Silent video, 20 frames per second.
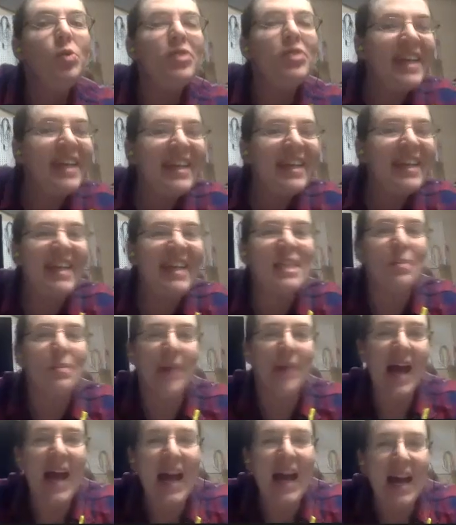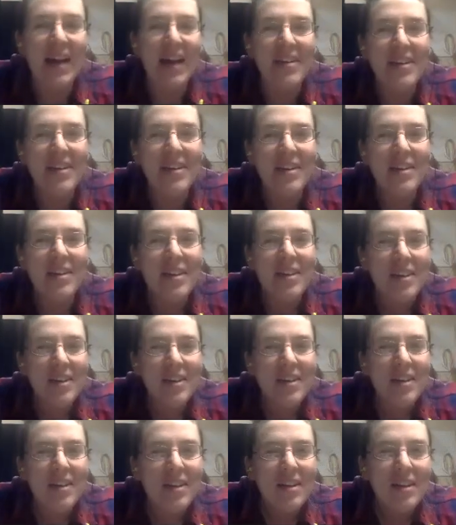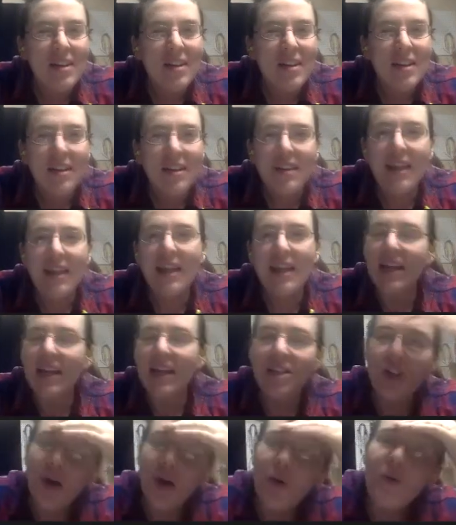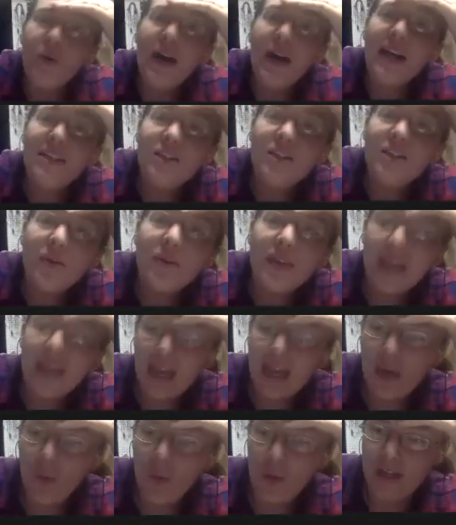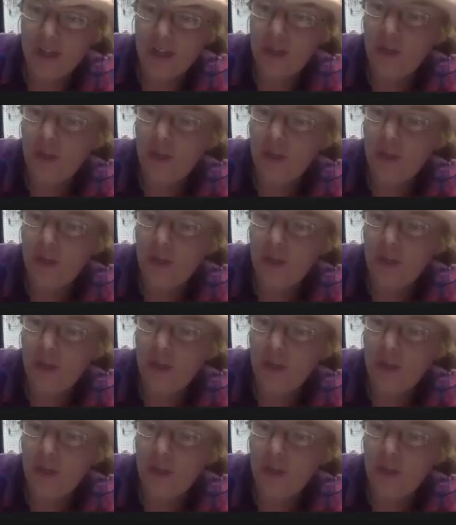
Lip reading: think that's bad? Like, I don't get why so